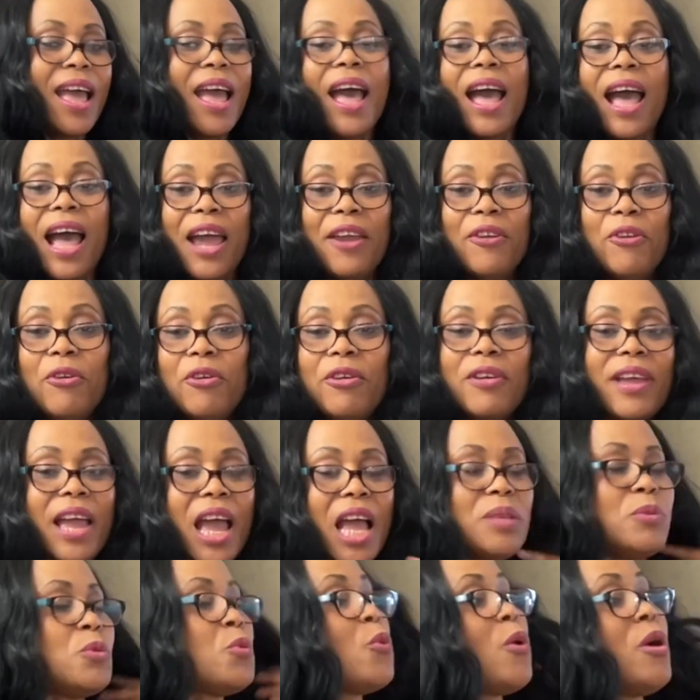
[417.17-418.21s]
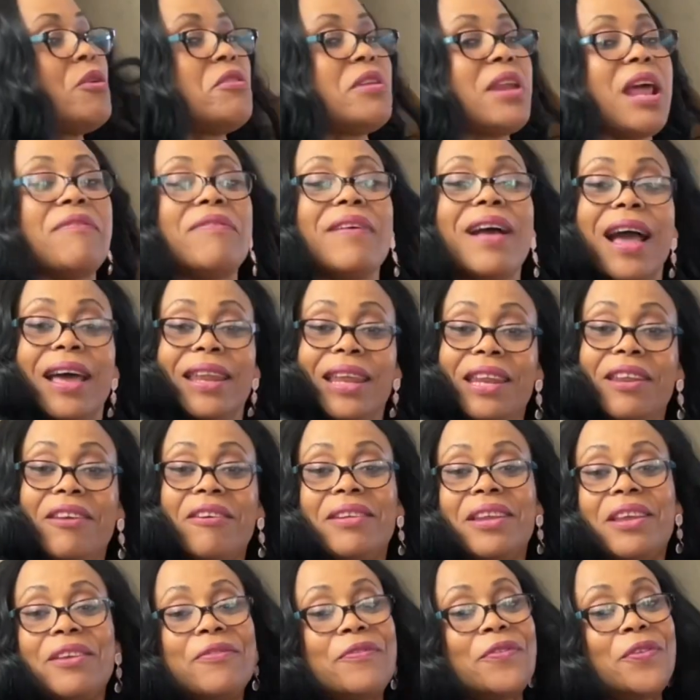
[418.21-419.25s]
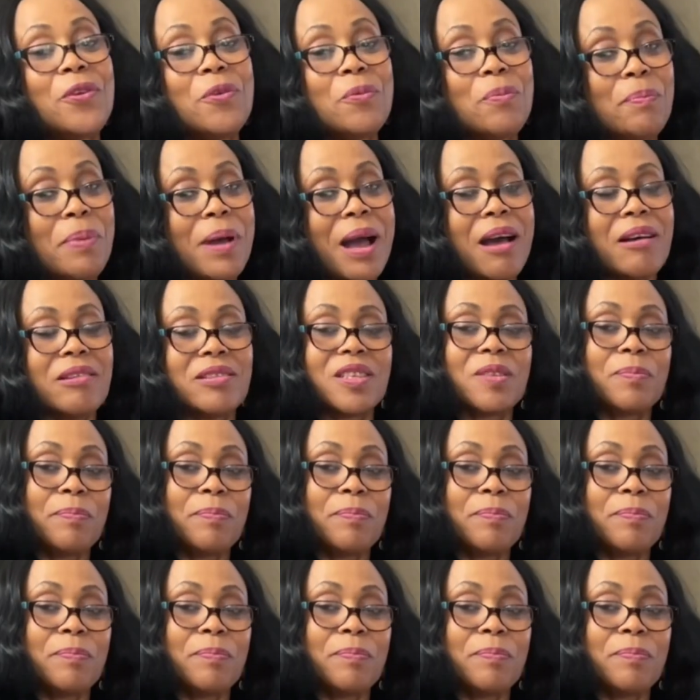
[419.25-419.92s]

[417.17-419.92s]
I know you guys will wonder, I've added on a few pounds.